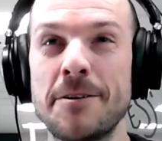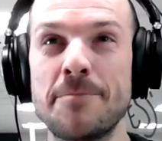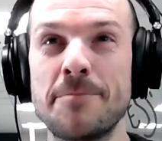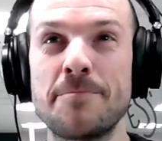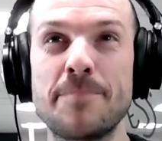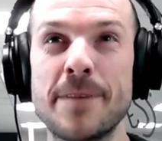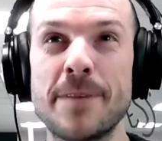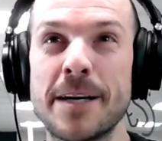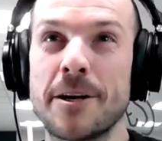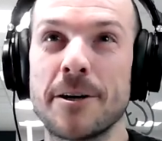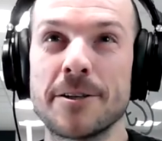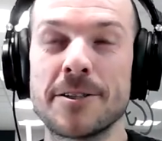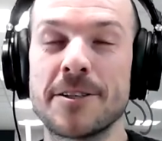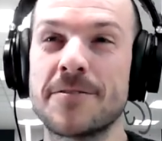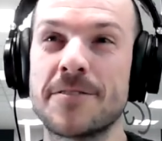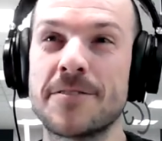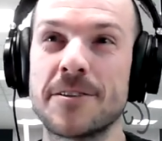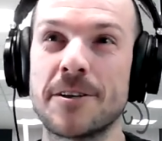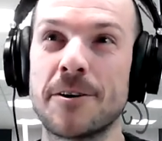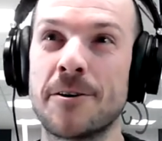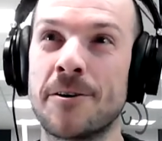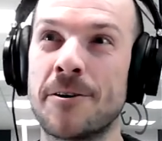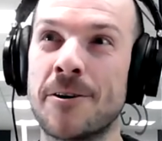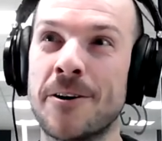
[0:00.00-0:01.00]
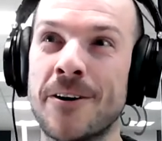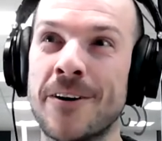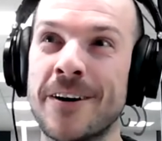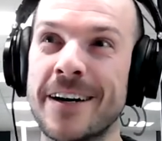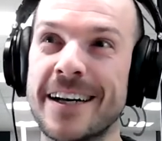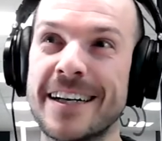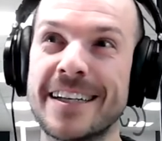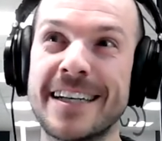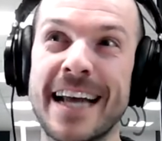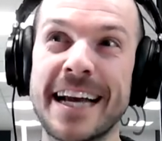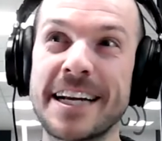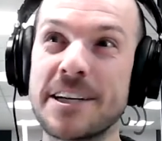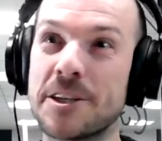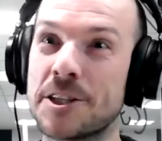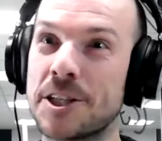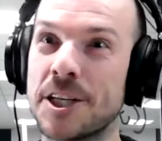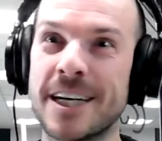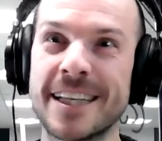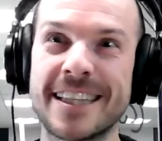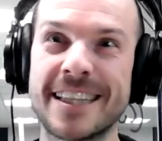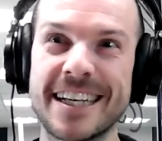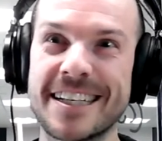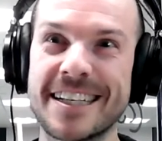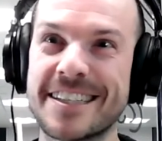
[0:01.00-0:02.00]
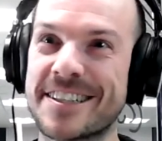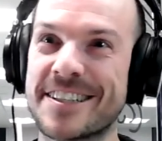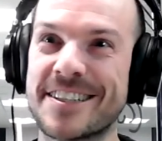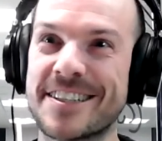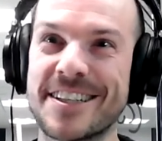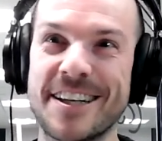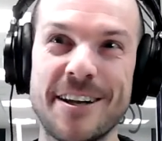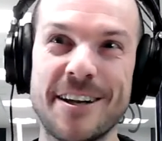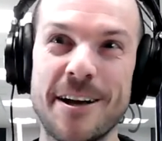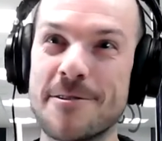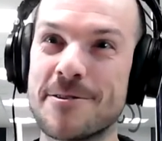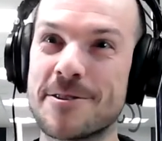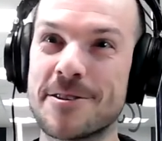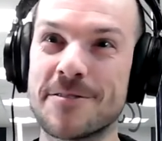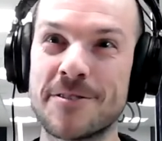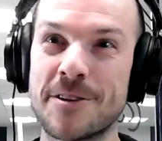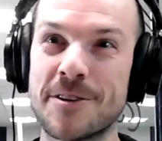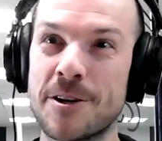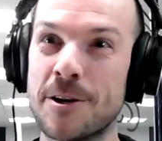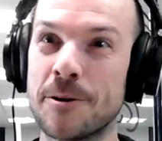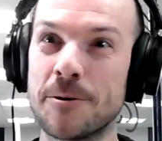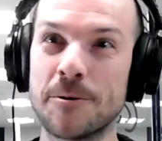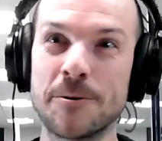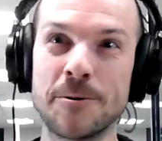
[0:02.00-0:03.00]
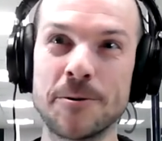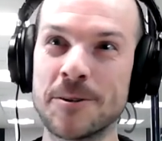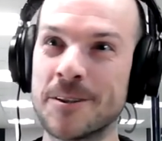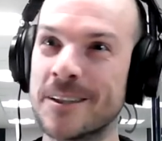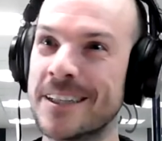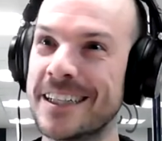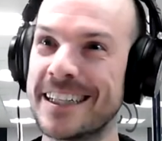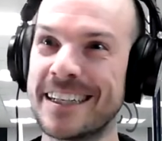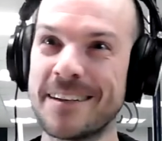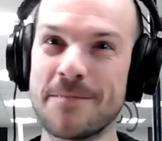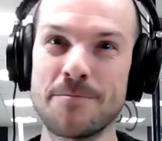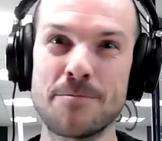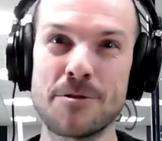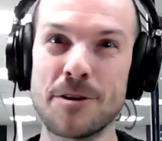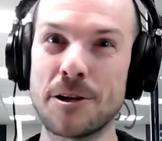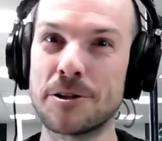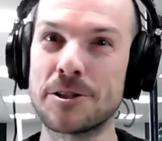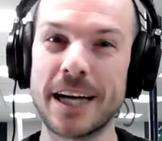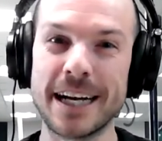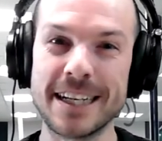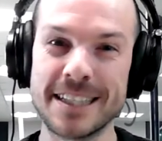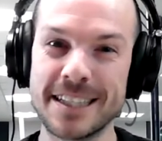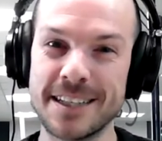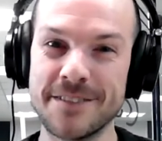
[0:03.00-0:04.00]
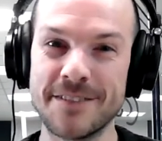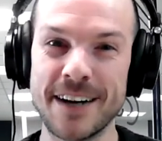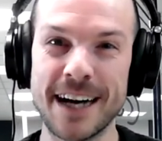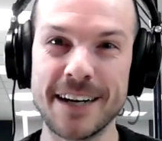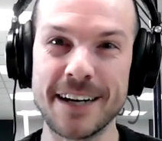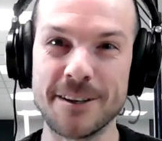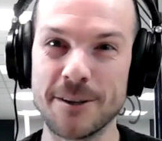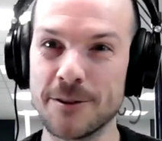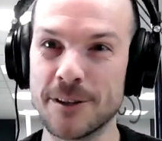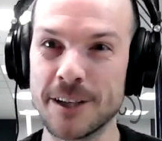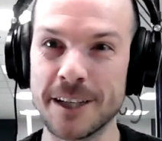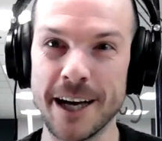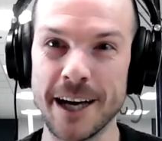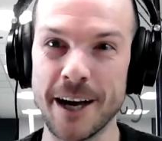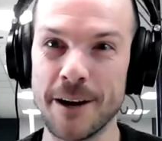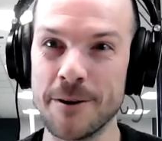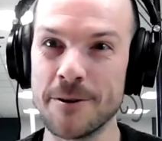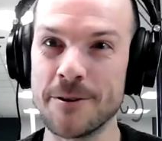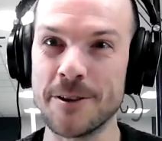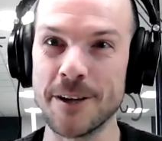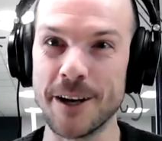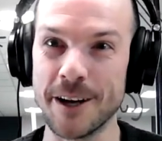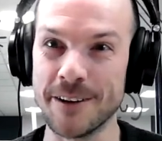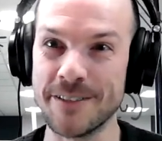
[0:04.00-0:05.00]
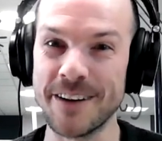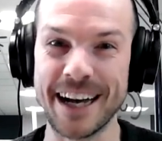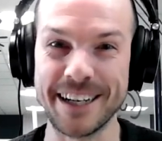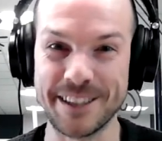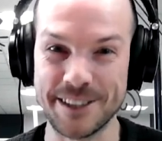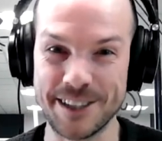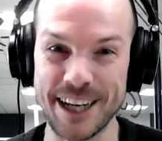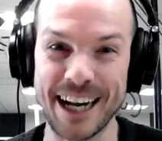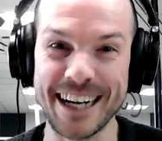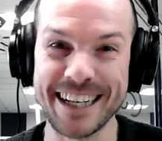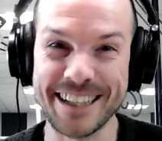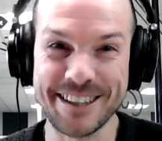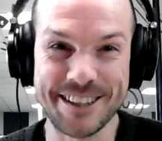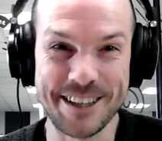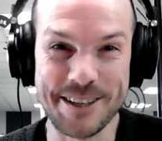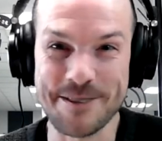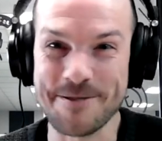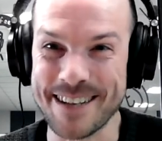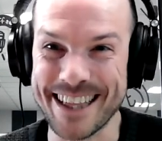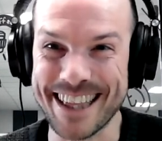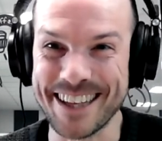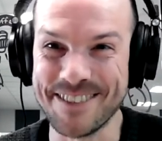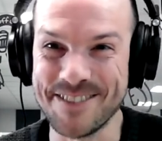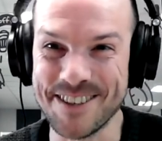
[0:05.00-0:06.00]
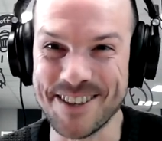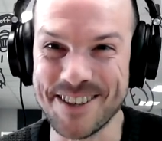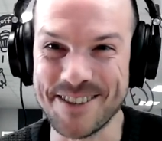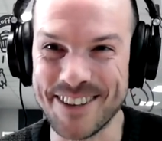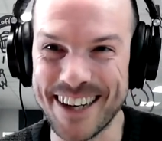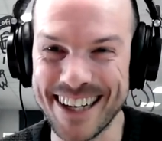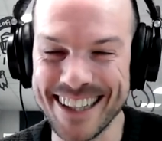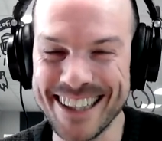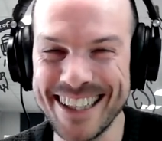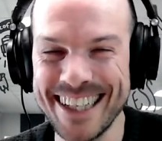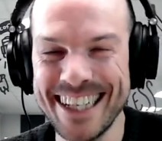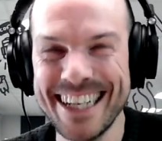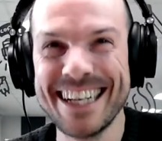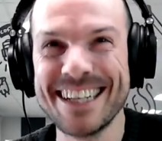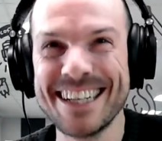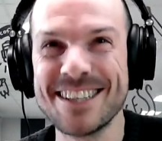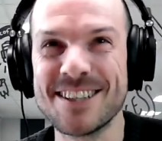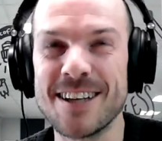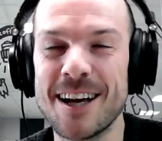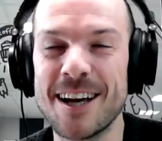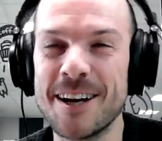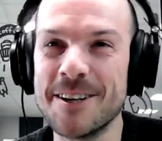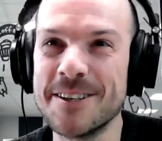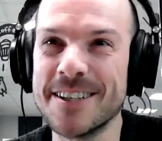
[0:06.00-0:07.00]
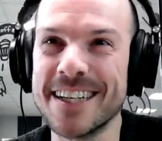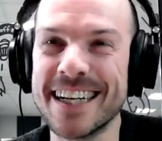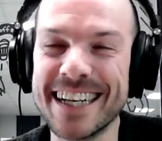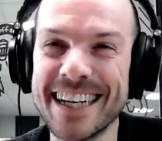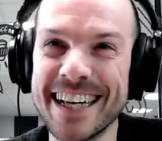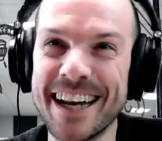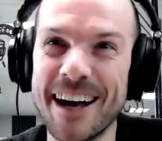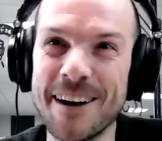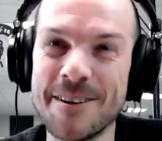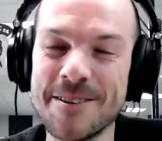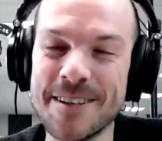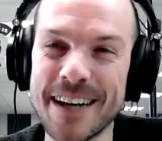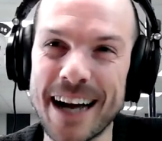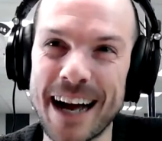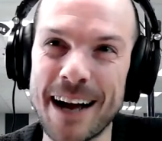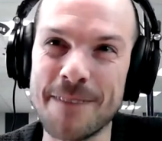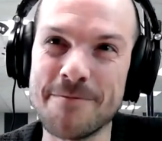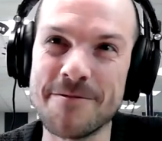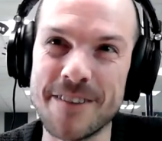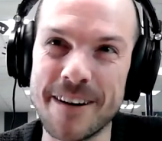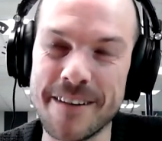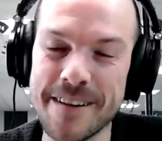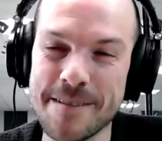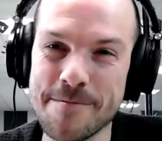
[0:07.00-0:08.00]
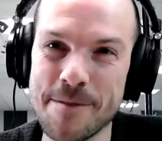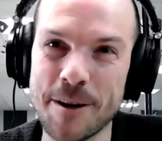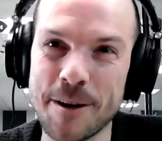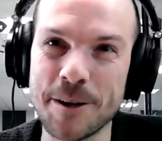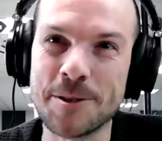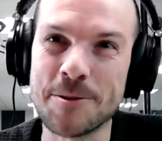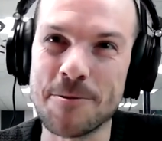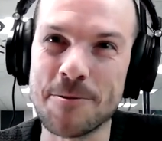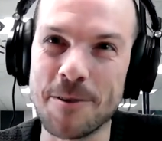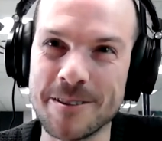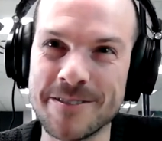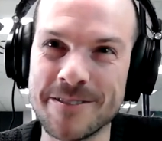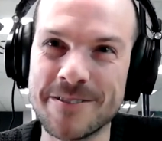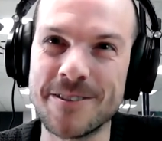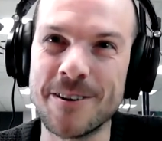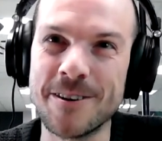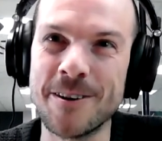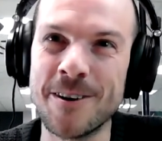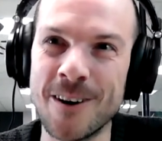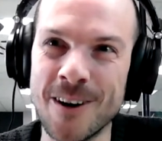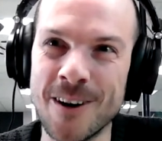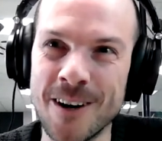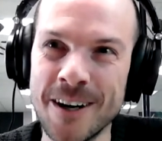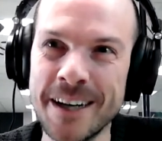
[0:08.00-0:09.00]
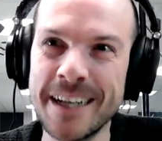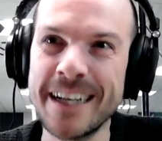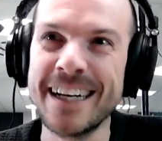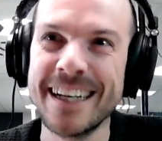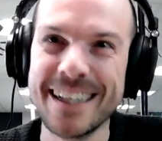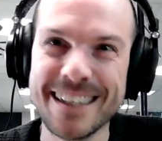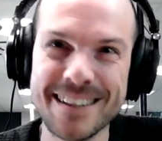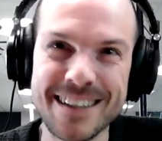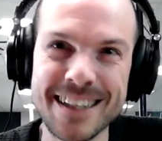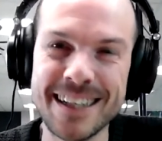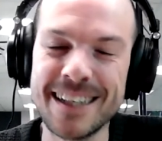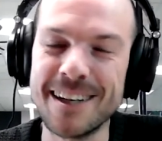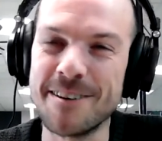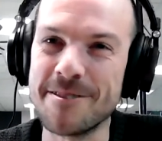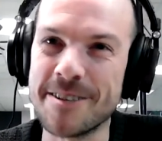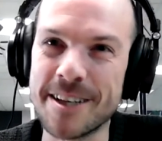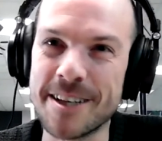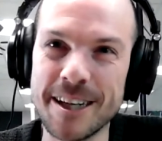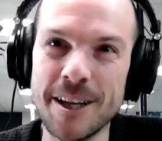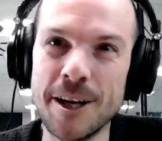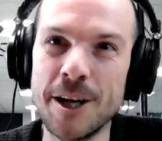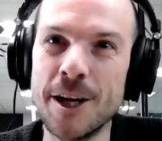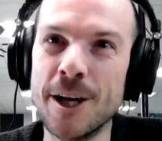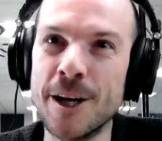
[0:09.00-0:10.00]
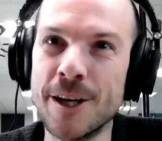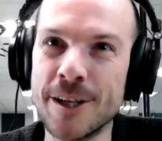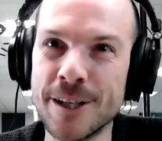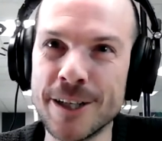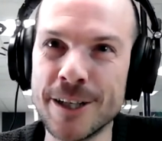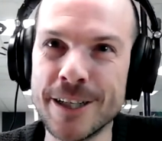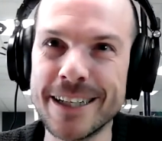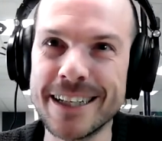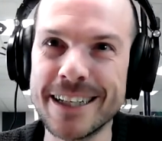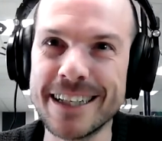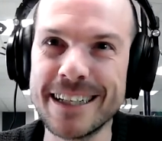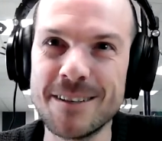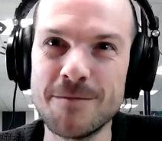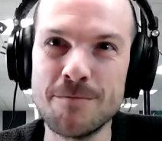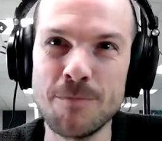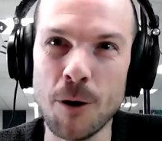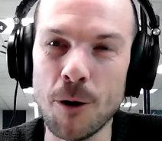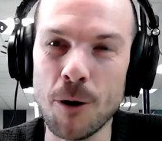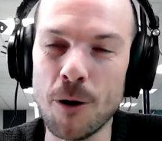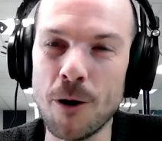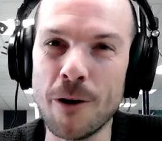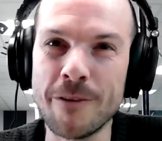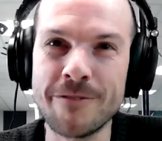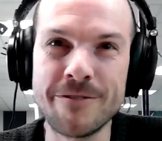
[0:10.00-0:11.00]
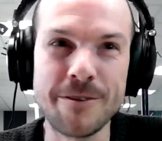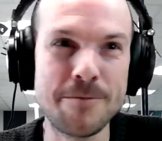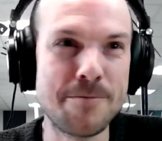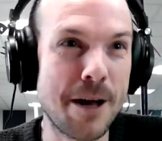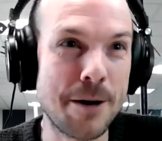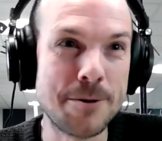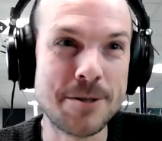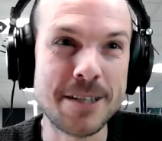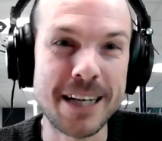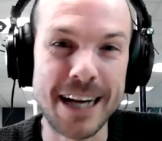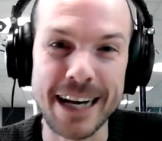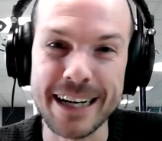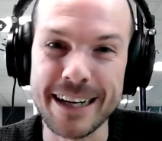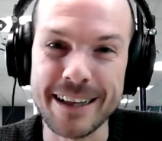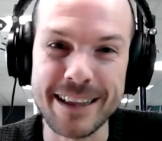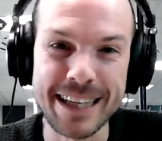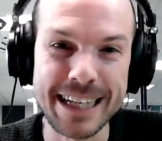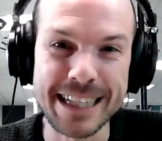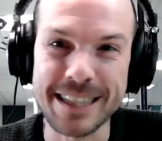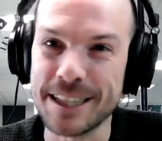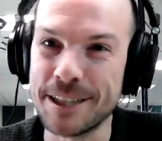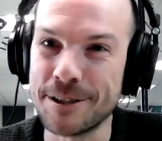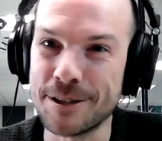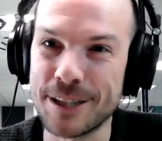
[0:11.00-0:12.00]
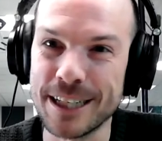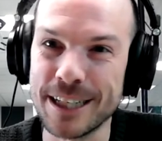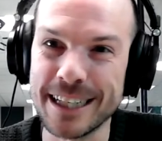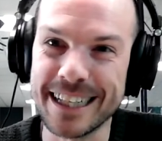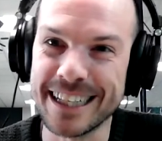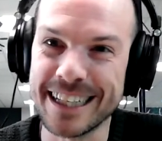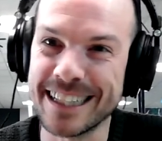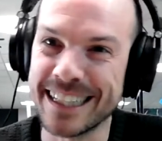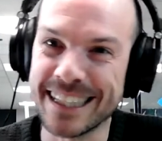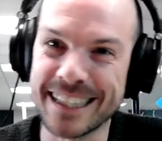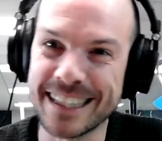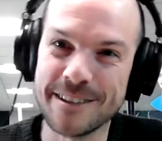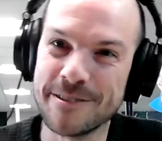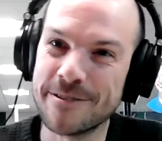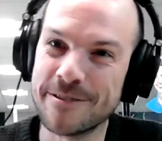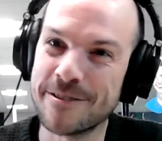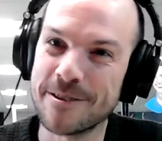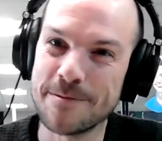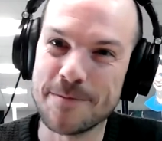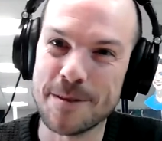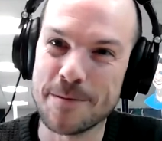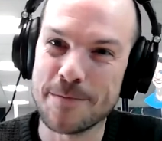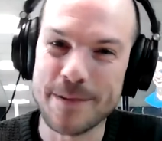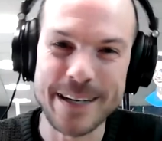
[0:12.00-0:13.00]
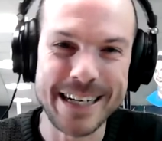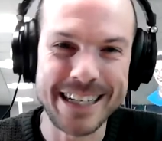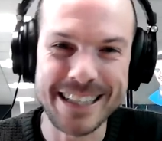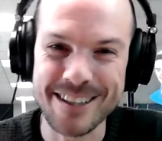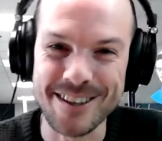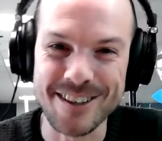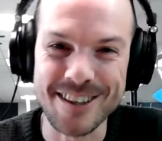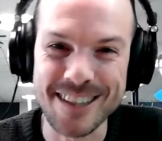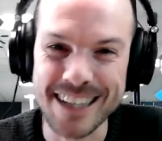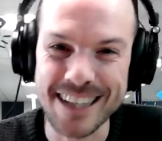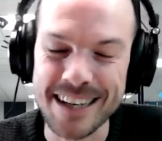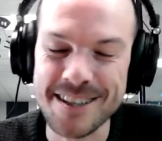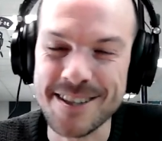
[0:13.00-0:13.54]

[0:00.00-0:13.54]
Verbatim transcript: because of your nature, there's loads of cool projects you've had on the go that have had challenges with them as well. So, you know, yeah. I'm very much one for, you know, you learn more from those kind of things usually than you do from the big success